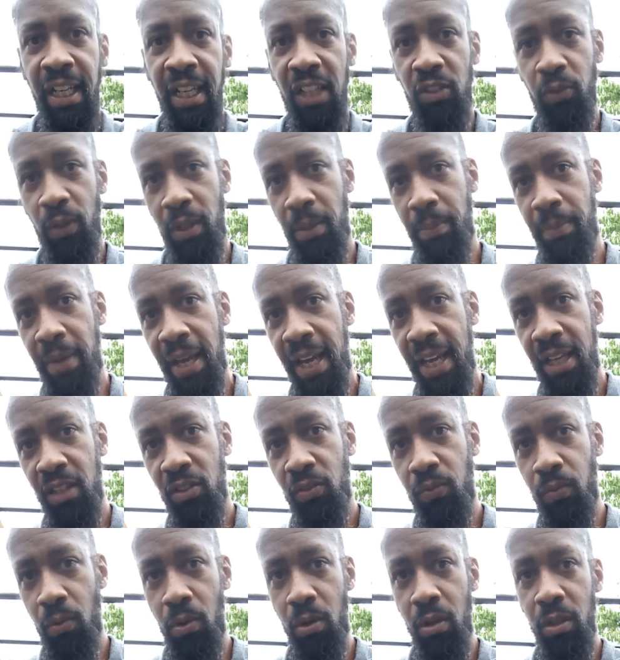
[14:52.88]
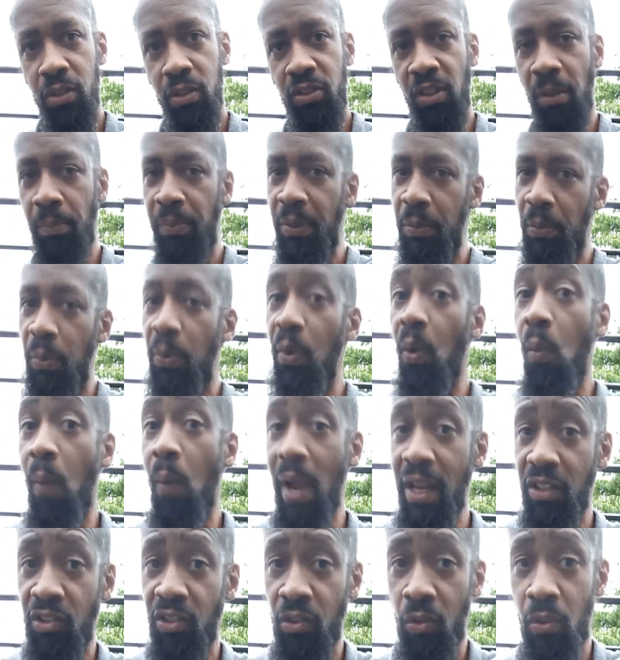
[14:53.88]
That's what the band is for. Some people put
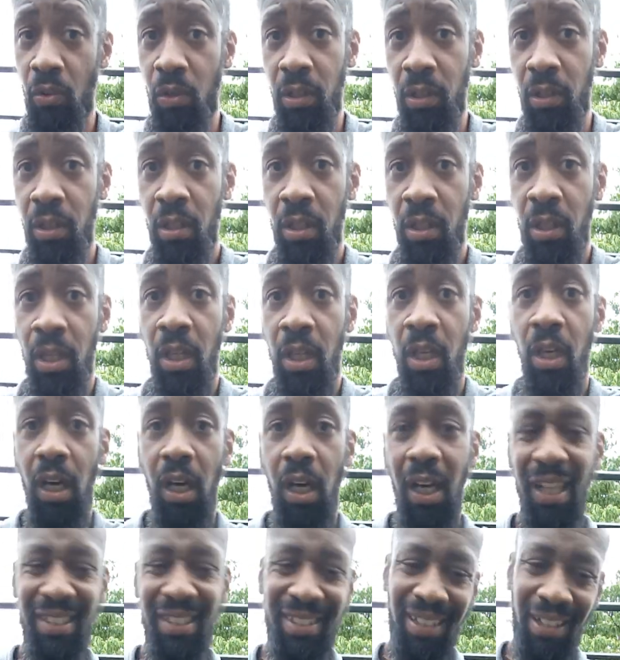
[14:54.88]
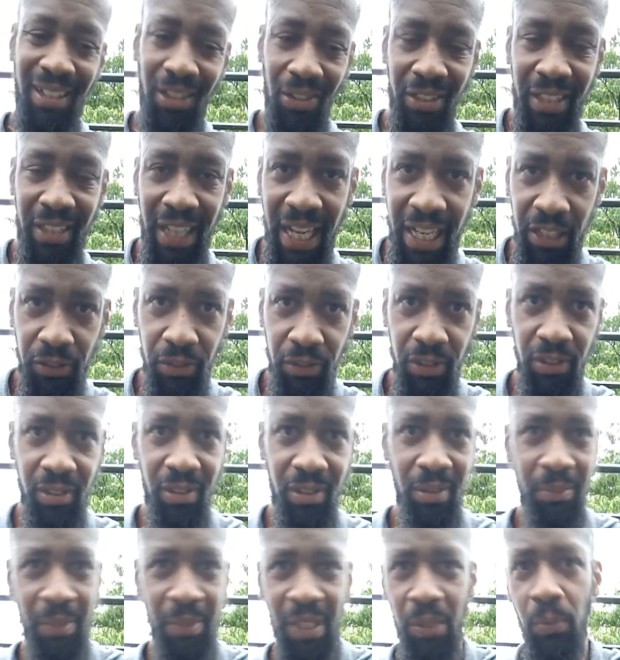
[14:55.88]
weights on. It's a little
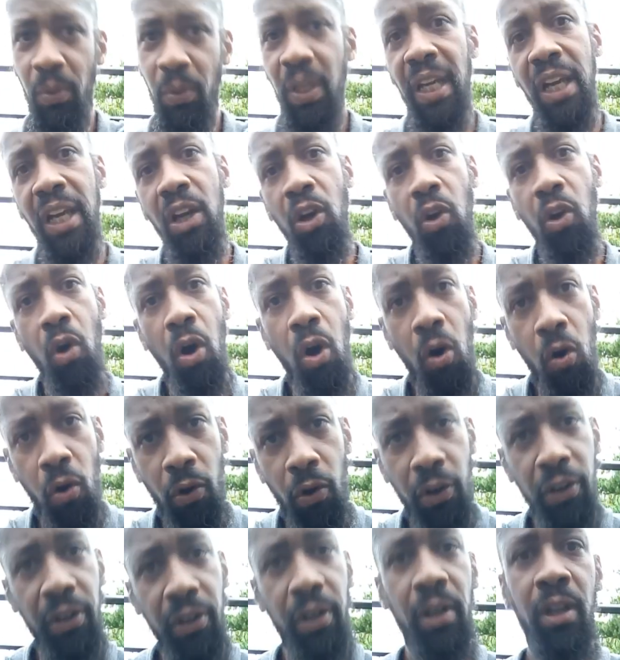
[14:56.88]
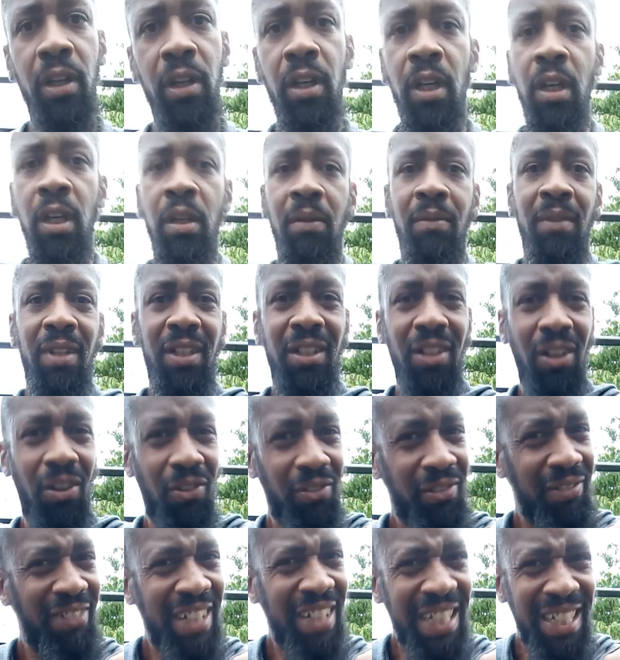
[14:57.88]
dangerous. I mean, we get a little older. You
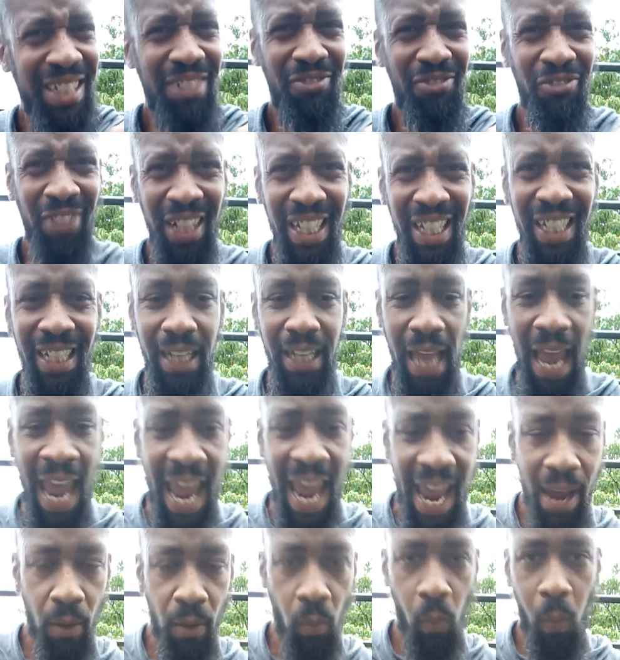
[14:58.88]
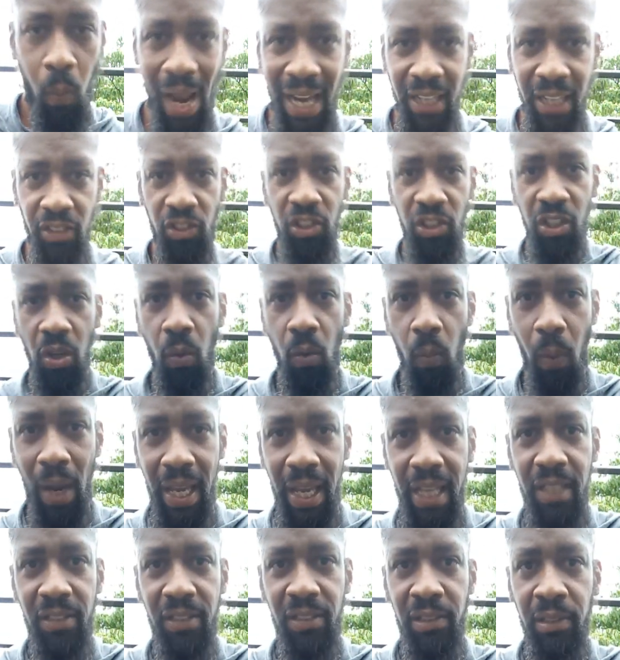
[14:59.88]
don't need to really add weight to your
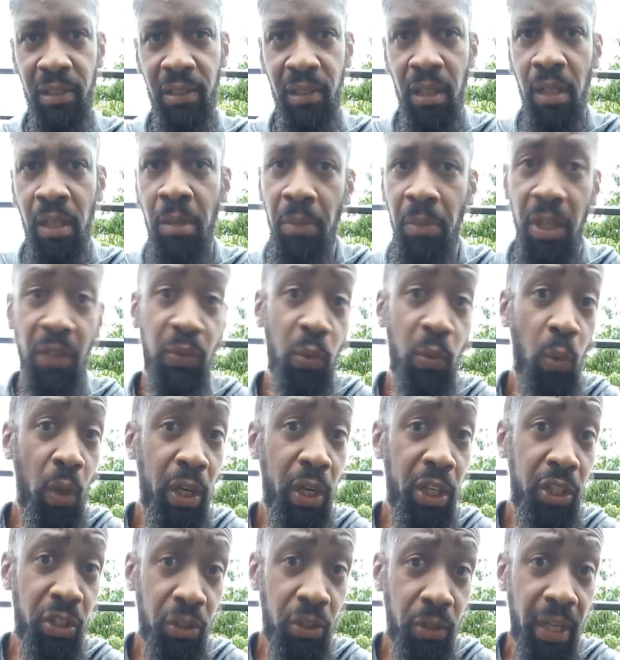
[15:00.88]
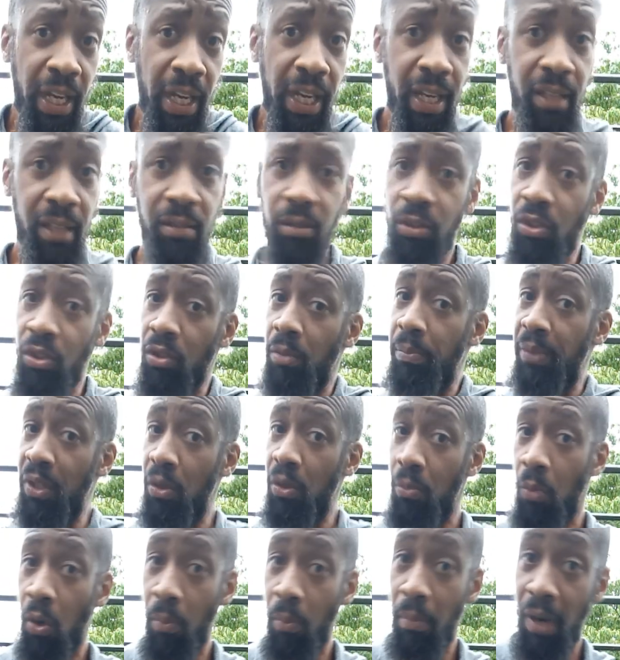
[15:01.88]
waist. If you want to do that, you can
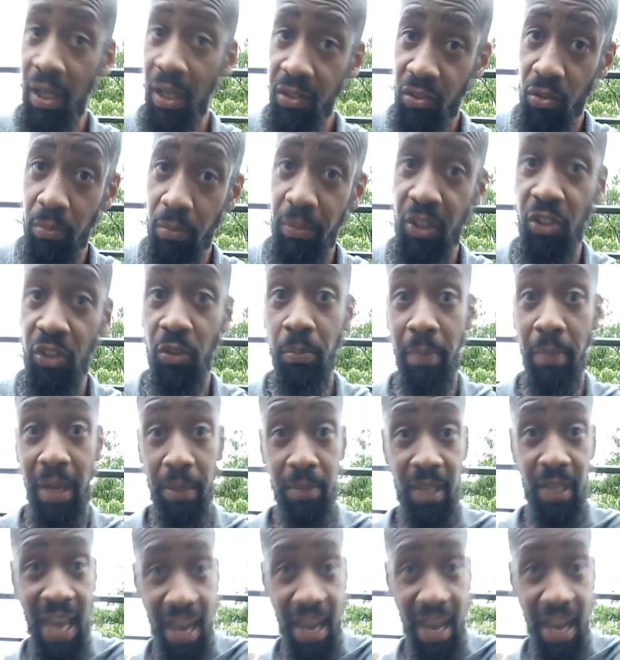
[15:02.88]
build more muscle, but you may be